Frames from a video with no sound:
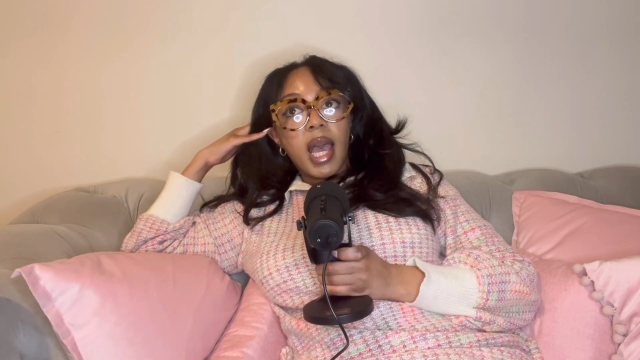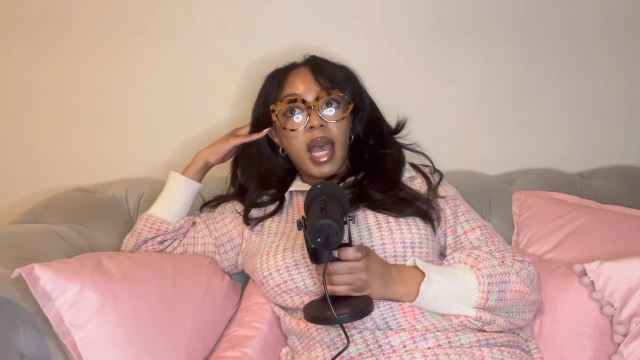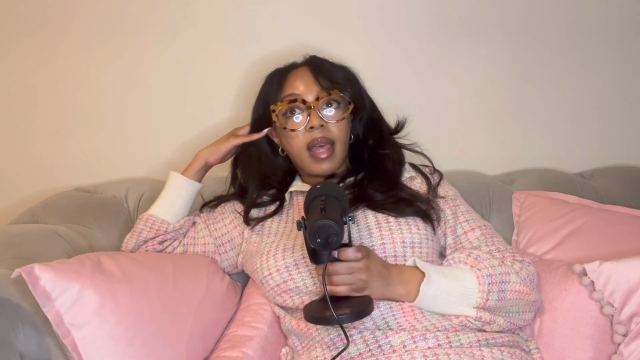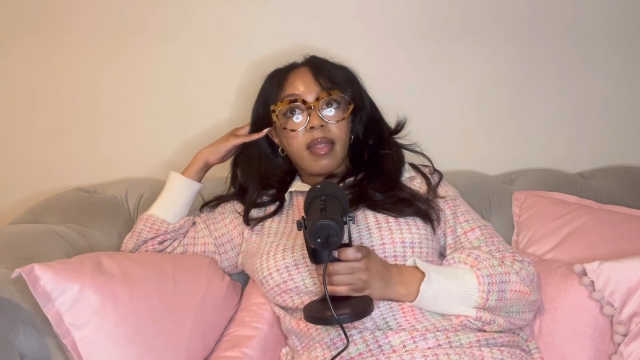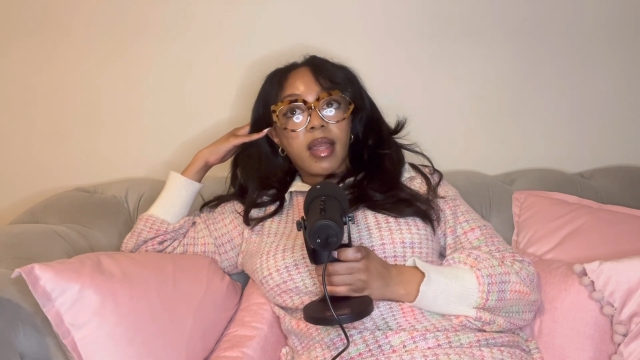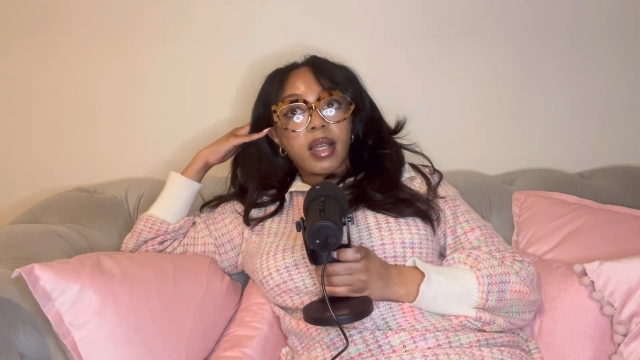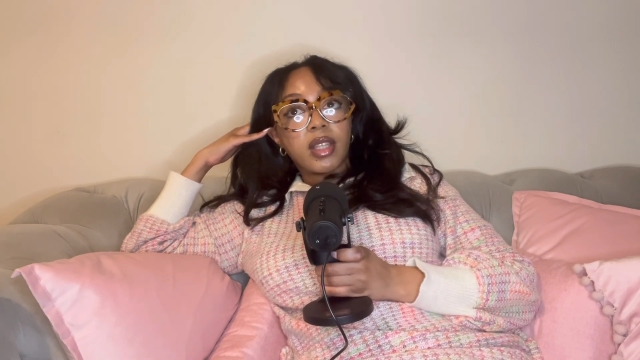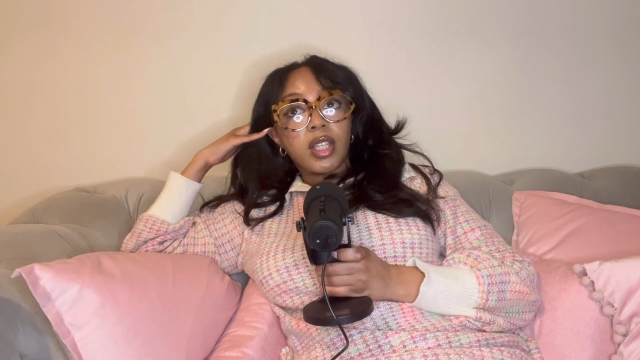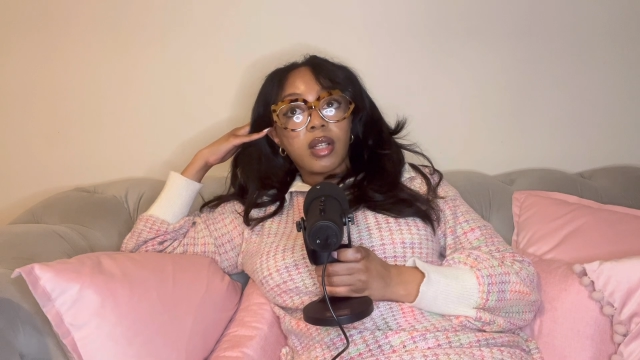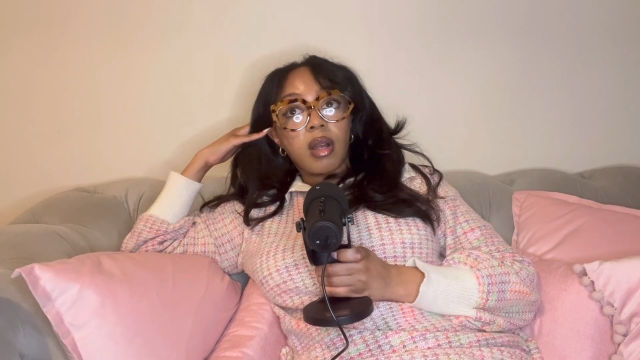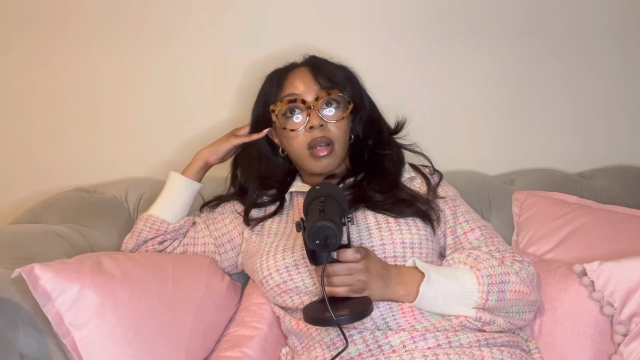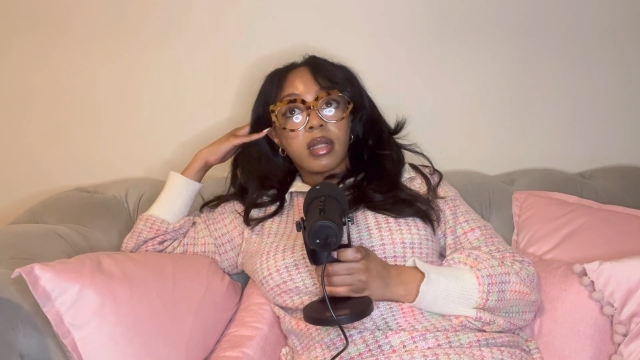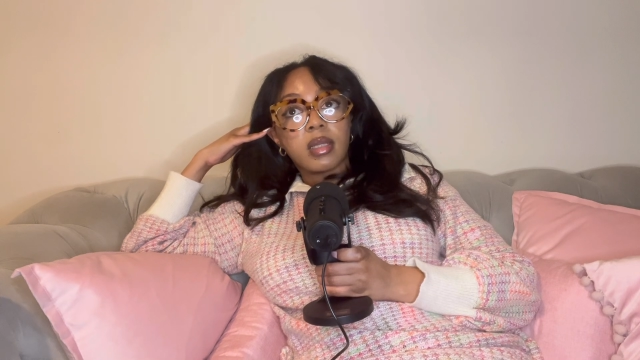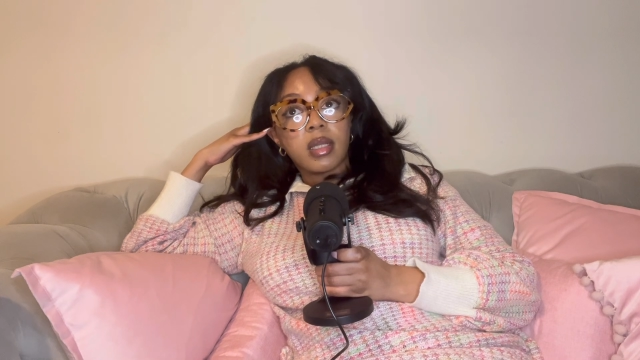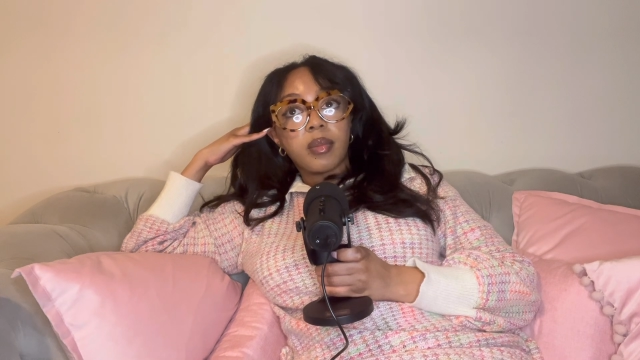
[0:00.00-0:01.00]
And that there
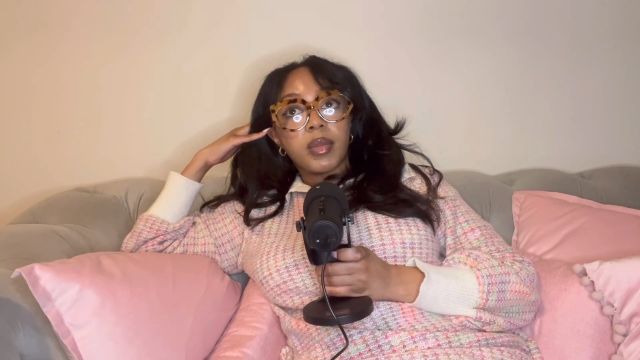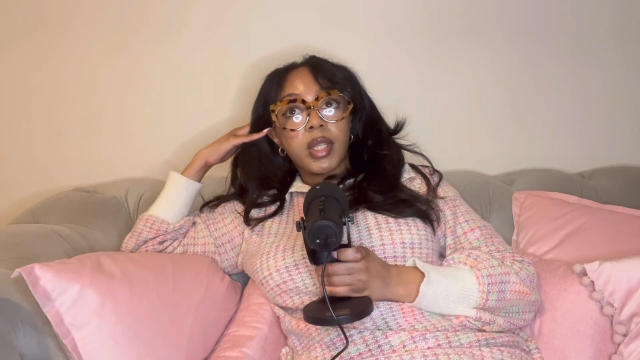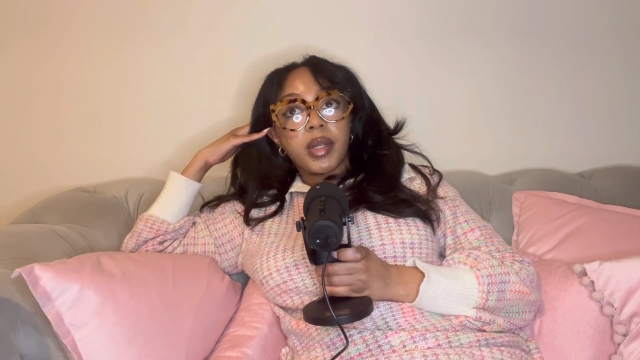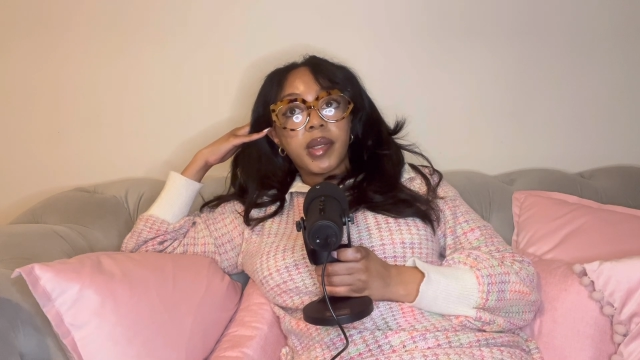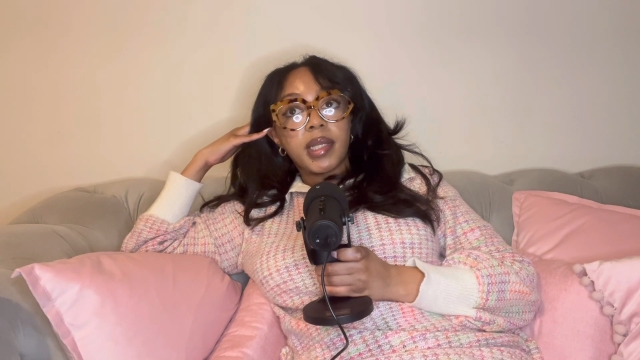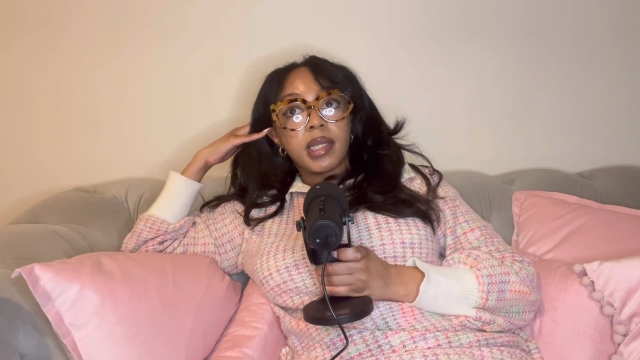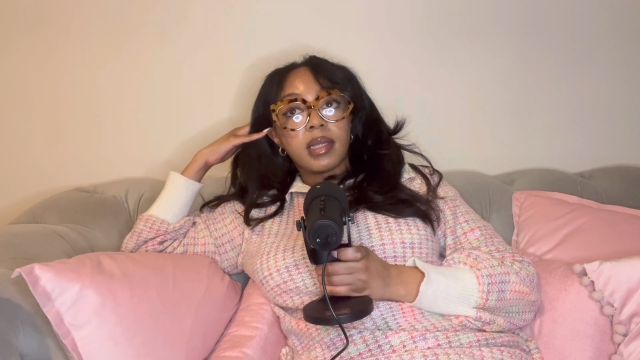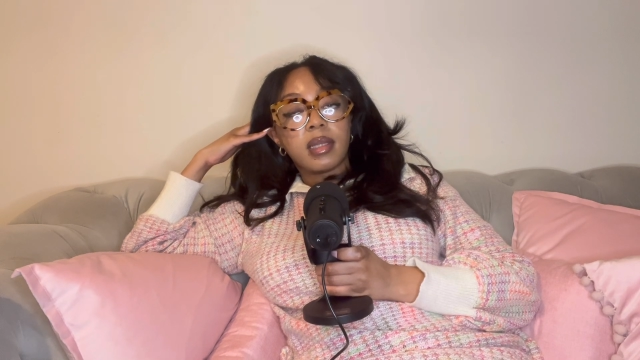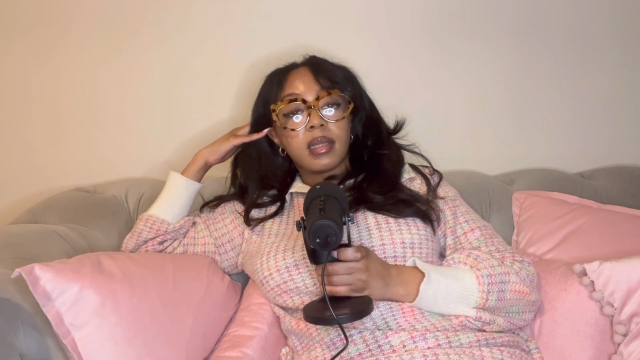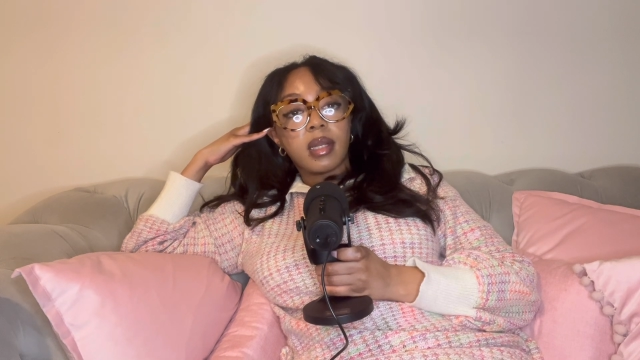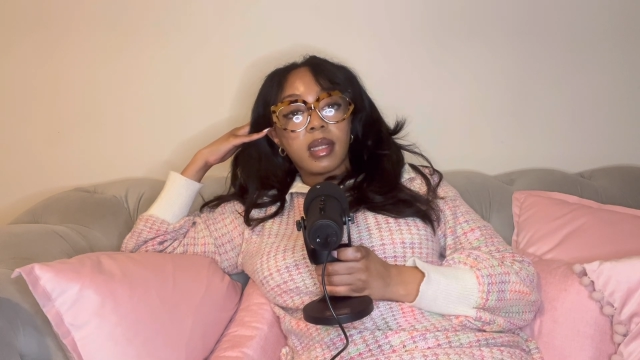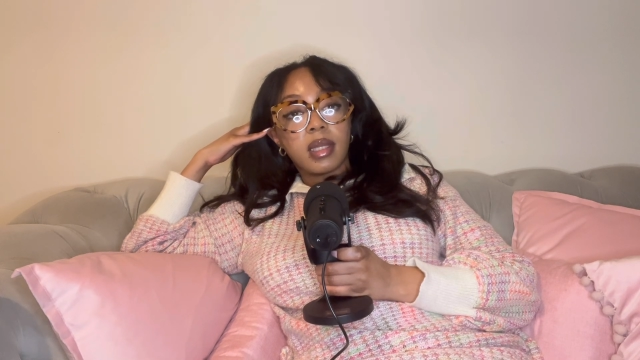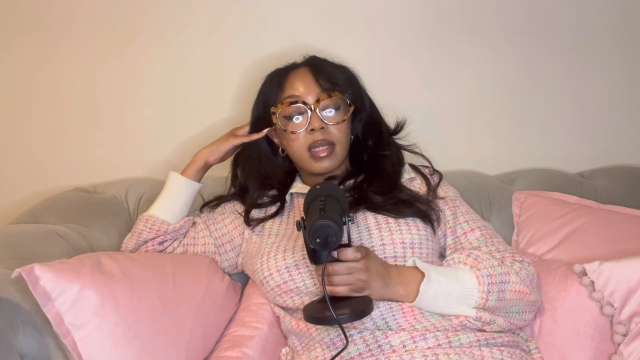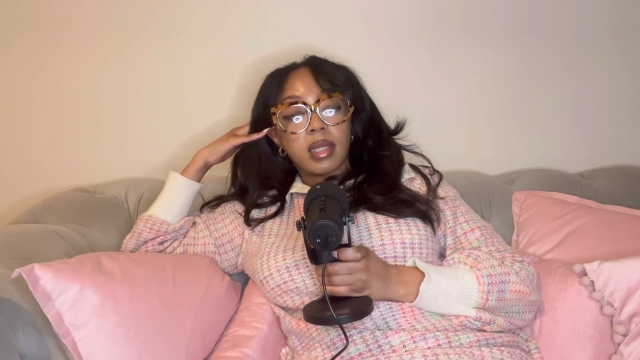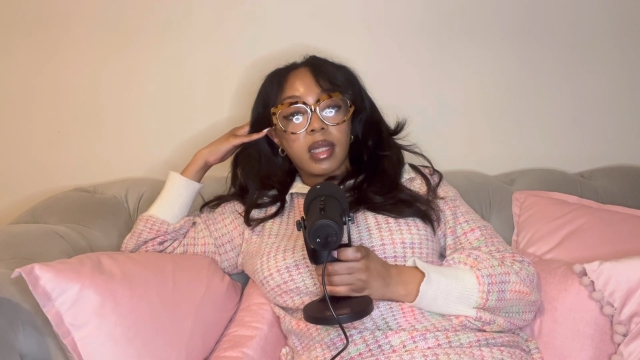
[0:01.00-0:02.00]
are some theories and studies